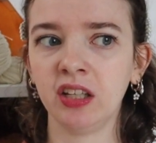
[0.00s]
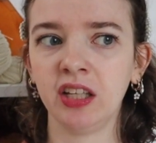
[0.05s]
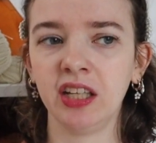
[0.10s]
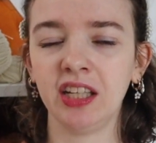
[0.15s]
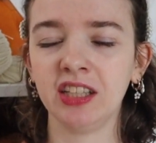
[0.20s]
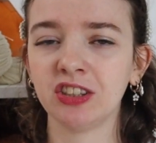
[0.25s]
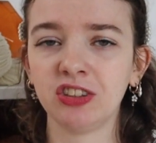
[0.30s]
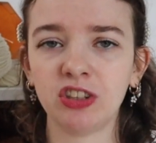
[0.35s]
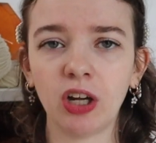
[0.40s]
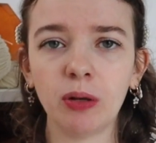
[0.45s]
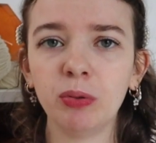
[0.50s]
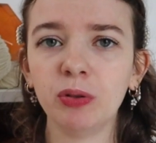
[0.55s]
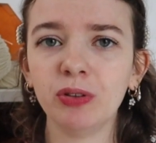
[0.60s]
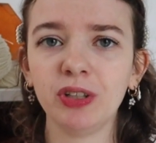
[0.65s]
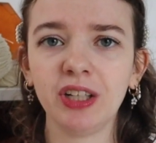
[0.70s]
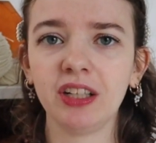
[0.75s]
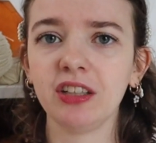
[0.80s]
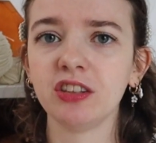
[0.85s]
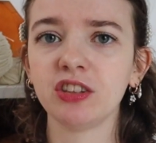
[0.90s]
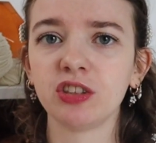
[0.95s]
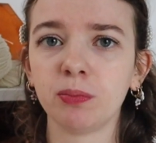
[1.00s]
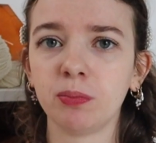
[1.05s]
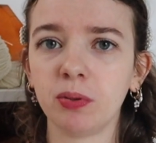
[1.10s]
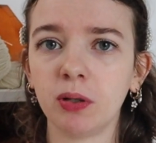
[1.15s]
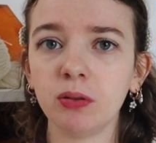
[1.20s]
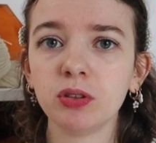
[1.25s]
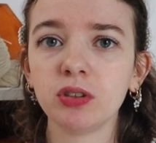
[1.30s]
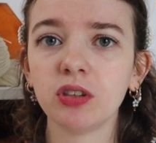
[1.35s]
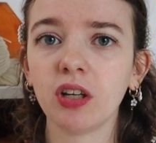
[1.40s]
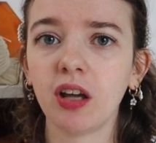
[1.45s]
Is double knitting
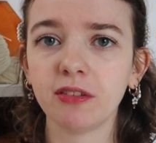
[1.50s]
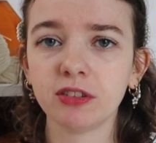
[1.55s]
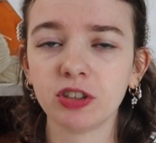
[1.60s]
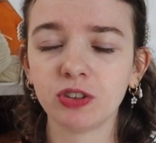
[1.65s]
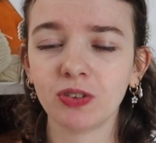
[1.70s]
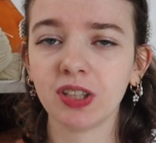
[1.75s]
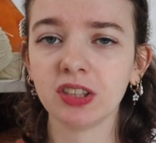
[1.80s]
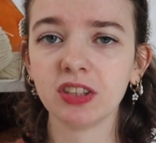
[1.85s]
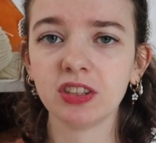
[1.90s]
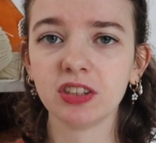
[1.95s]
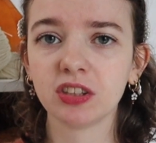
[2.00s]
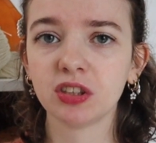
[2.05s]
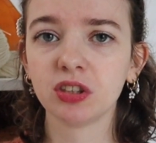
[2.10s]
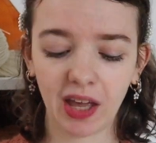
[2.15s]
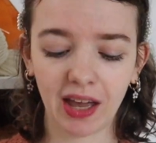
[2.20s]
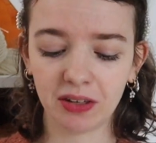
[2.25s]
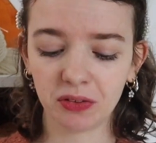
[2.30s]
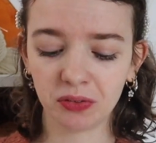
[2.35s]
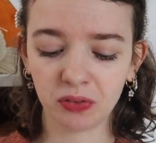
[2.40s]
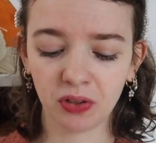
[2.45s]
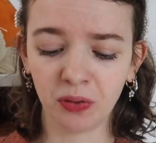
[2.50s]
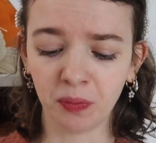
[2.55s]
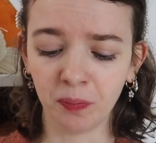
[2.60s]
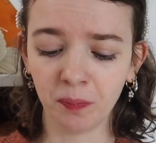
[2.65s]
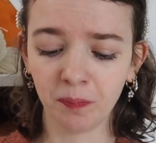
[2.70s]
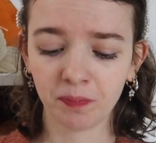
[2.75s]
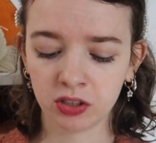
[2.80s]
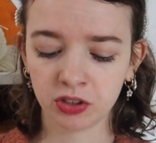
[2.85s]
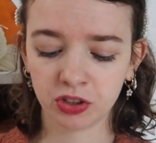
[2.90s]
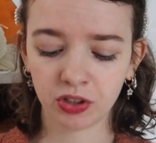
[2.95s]
supposed to have stretch? I don't know.
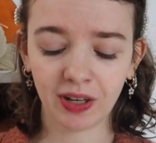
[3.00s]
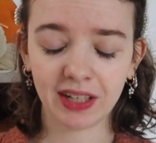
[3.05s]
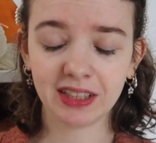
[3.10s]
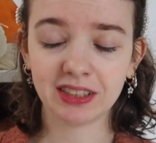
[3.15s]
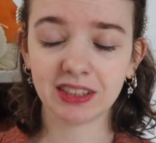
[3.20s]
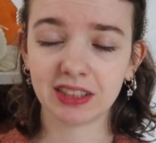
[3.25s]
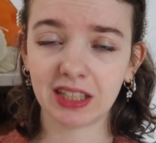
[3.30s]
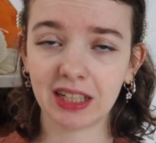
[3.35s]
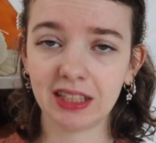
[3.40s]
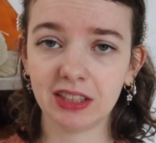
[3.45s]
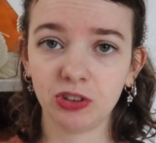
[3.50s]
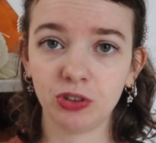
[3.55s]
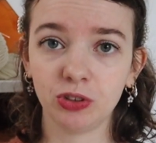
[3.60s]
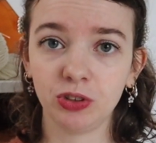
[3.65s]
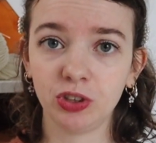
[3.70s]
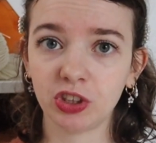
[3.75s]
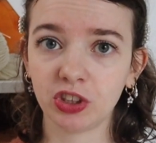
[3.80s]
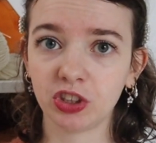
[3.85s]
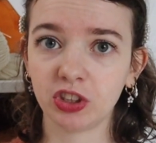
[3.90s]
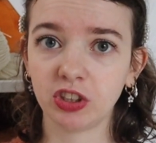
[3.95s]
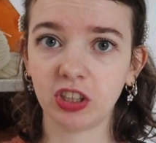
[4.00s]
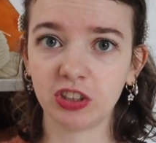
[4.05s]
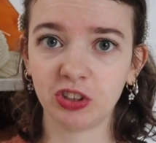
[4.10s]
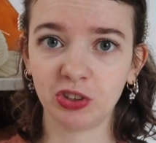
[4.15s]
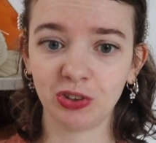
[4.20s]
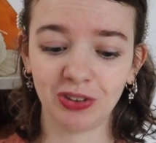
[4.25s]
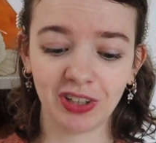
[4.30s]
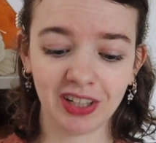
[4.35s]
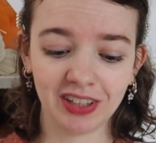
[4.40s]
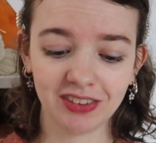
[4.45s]
So I decided to just not
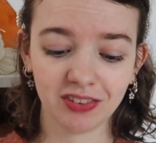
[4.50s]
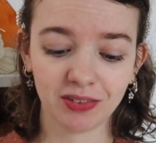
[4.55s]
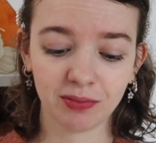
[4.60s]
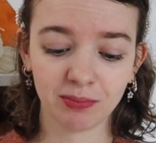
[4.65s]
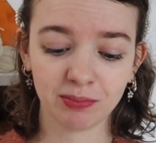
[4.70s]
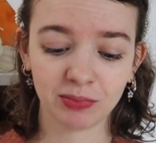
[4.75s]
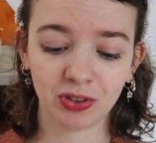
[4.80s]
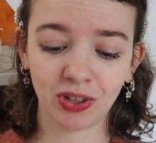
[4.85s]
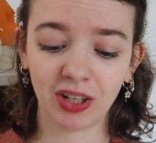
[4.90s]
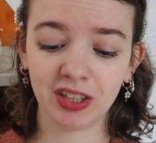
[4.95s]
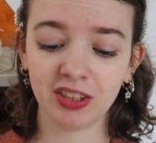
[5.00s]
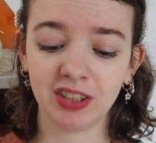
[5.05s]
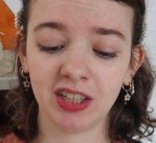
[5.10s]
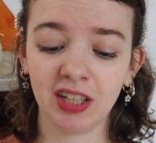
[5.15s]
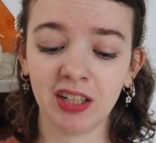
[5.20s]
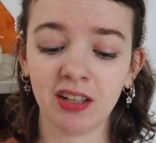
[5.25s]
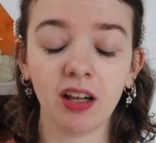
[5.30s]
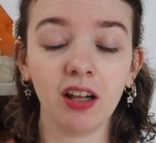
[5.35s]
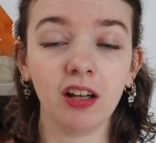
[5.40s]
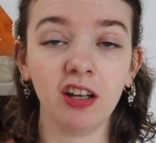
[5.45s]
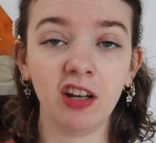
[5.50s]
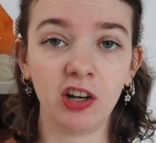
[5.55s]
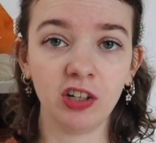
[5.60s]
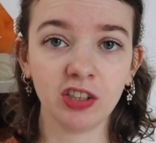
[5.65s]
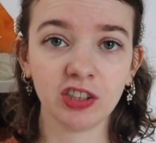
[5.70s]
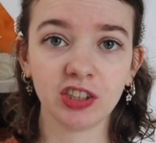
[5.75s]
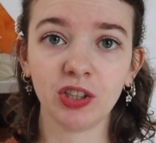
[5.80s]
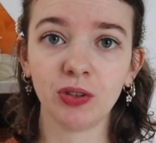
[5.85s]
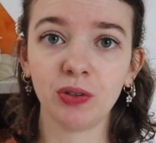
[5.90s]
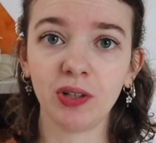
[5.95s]
do that. So I did a long
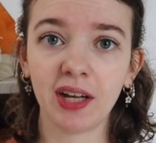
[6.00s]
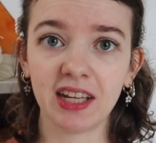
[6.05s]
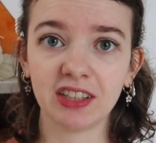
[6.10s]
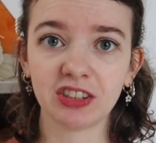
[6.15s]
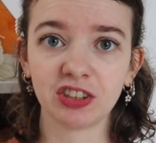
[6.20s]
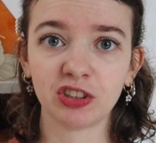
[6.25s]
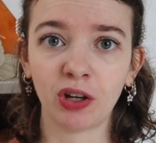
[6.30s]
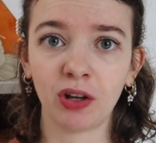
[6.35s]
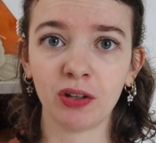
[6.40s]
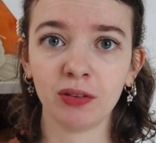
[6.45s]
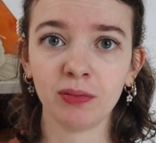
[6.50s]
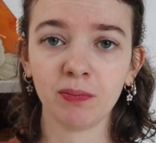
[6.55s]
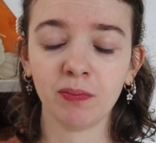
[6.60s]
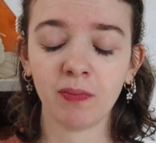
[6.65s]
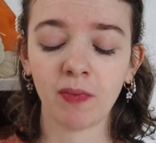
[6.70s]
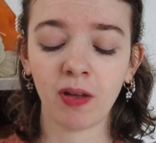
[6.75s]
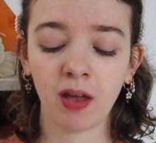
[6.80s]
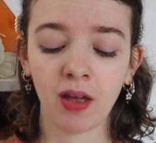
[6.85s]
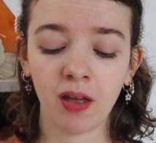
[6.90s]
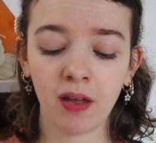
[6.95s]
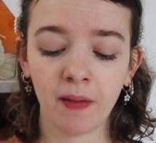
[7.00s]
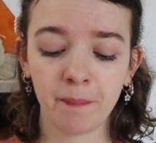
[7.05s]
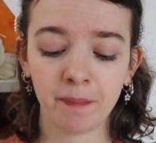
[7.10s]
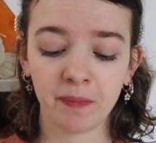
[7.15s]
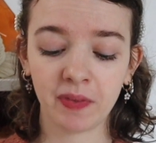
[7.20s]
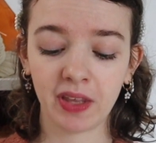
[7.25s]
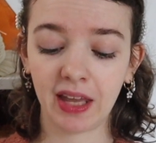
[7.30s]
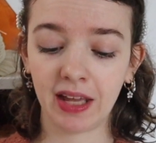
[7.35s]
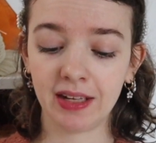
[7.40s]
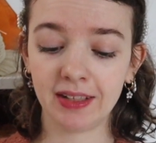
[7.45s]
tail cast on
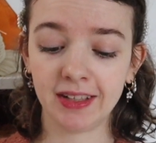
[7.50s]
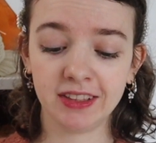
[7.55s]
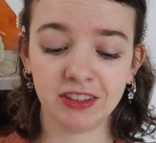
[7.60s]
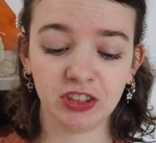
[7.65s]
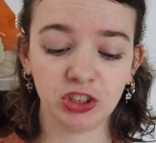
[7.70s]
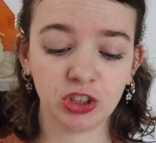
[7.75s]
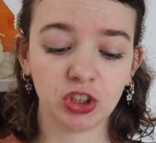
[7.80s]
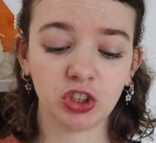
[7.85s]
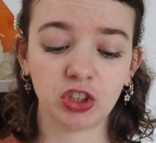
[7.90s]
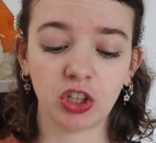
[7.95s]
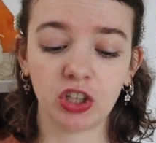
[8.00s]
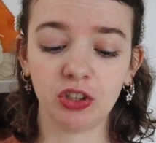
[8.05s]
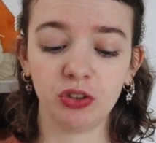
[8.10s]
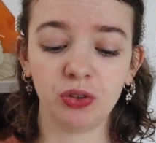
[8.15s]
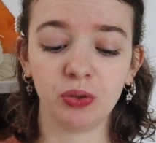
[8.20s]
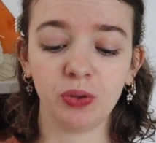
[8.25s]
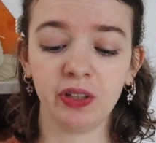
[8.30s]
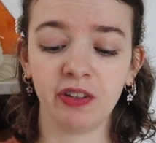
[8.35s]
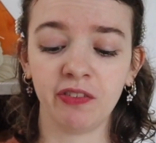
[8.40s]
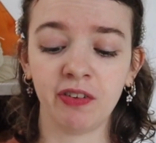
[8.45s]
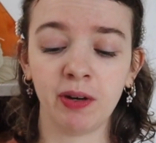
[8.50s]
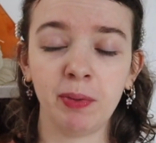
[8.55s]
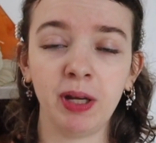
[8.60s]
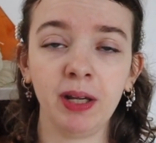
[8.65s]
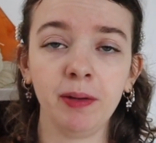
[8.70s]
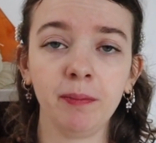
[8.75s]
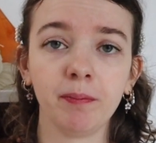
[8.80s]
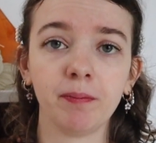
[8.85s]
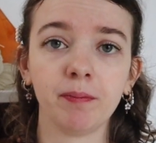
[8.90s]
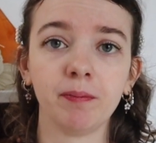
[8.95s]
and then just started doing the
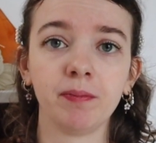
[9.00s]
ribbing.